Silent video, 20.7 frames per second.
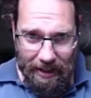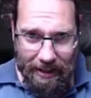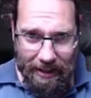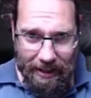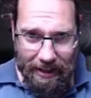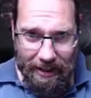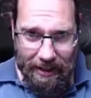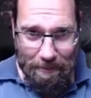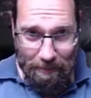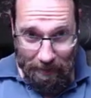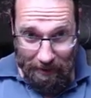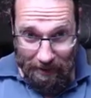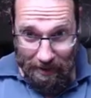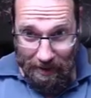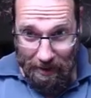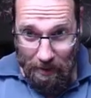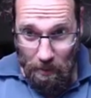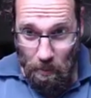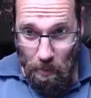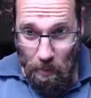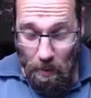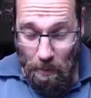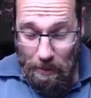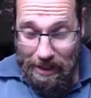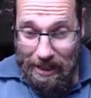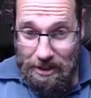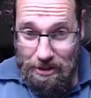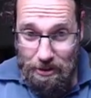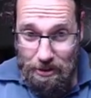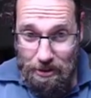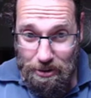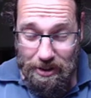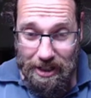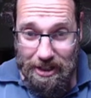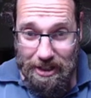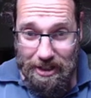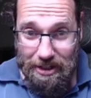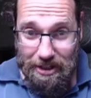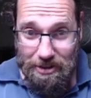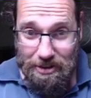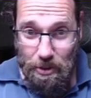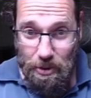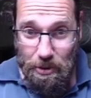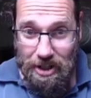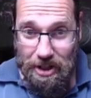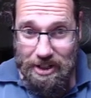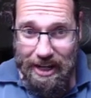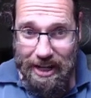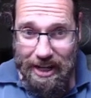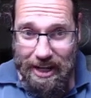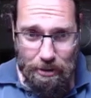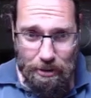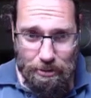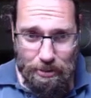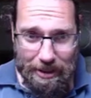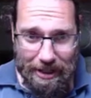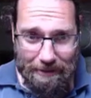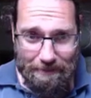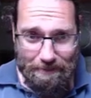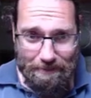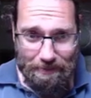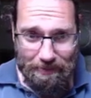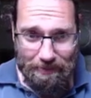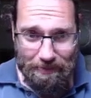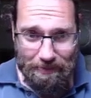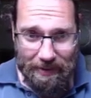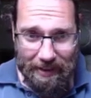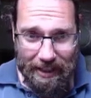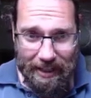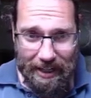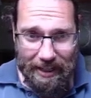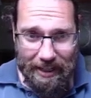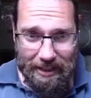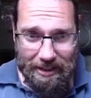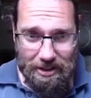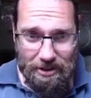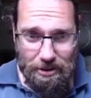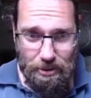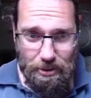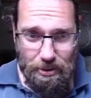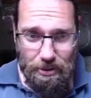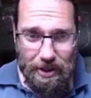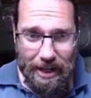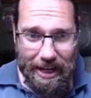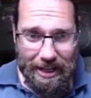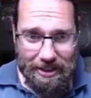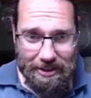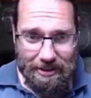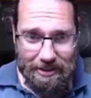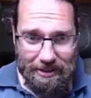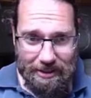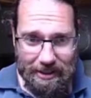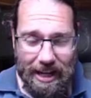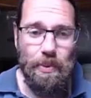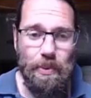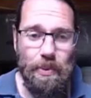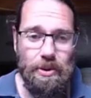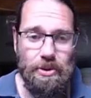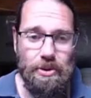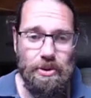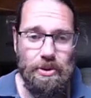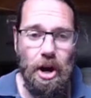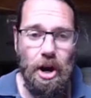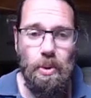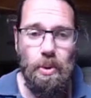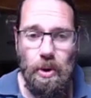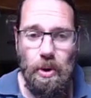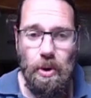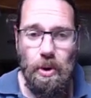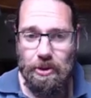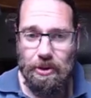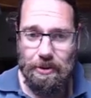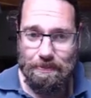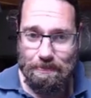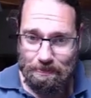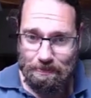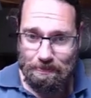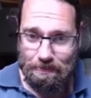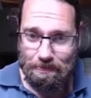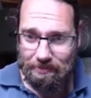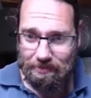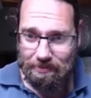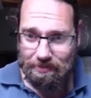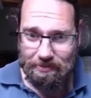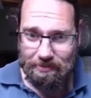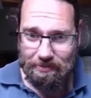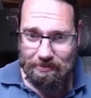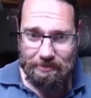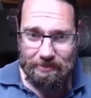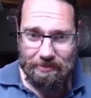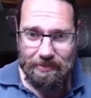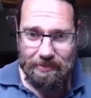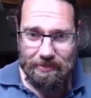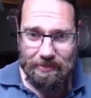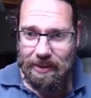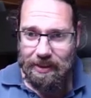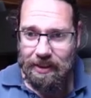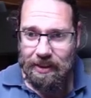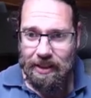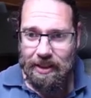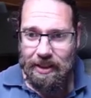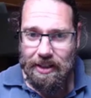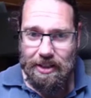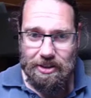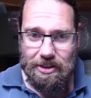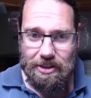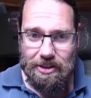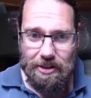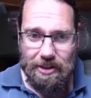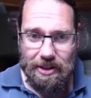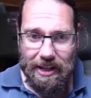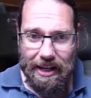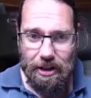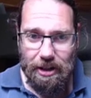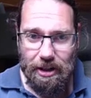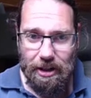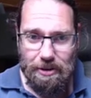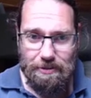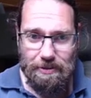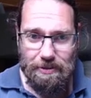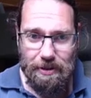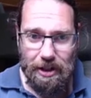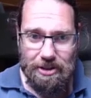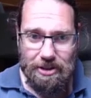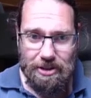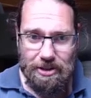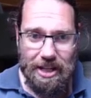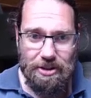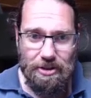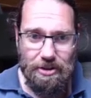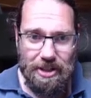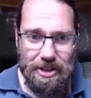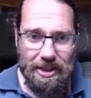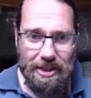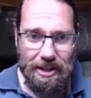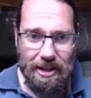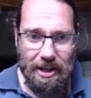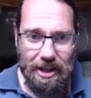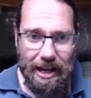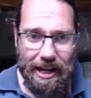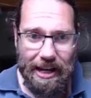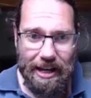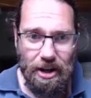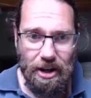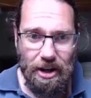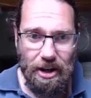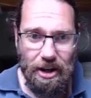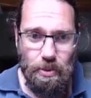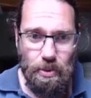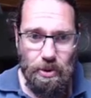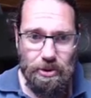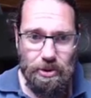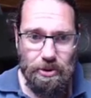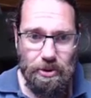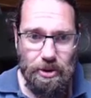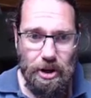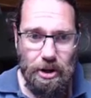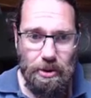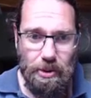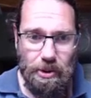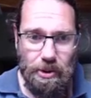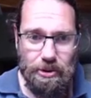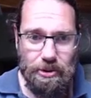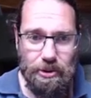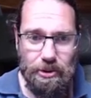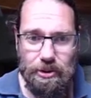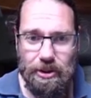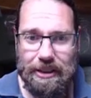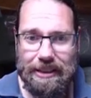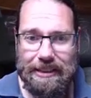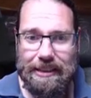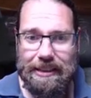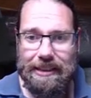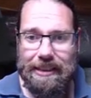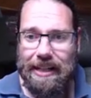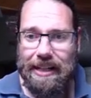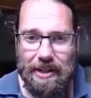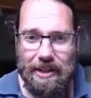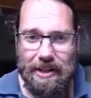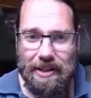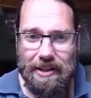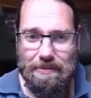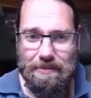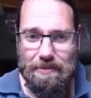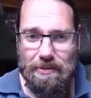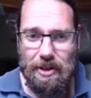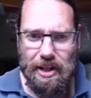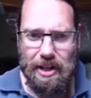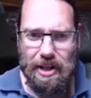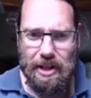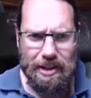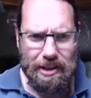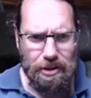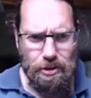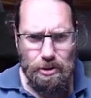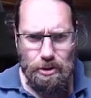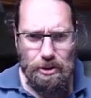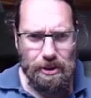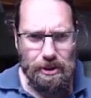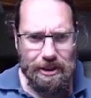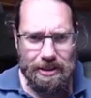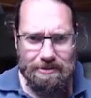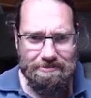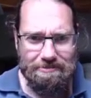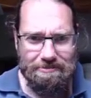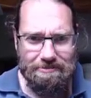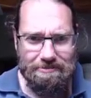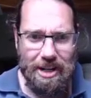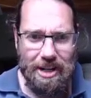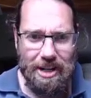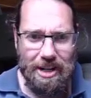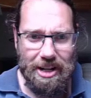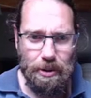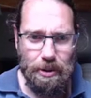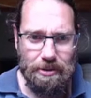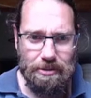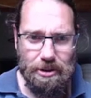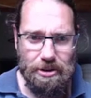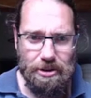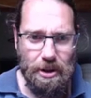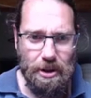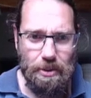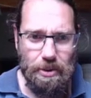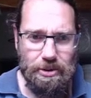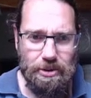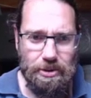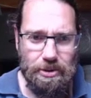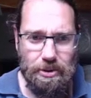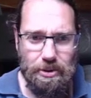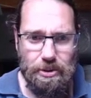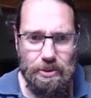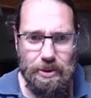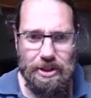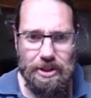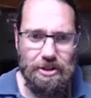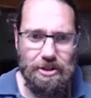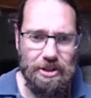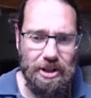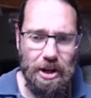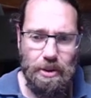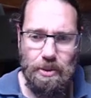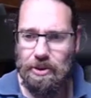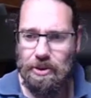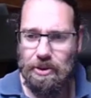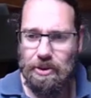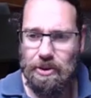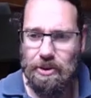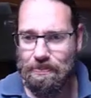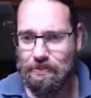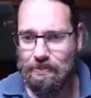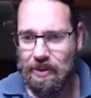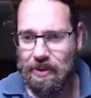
Okay, what we need to do is authenticate with Twitter, and to that we use OAuth. So a lot of lot of sites use either uh, OAuth or OAuth2. So I think Google and Facebook use OAuth2, Twitter's using OAuth.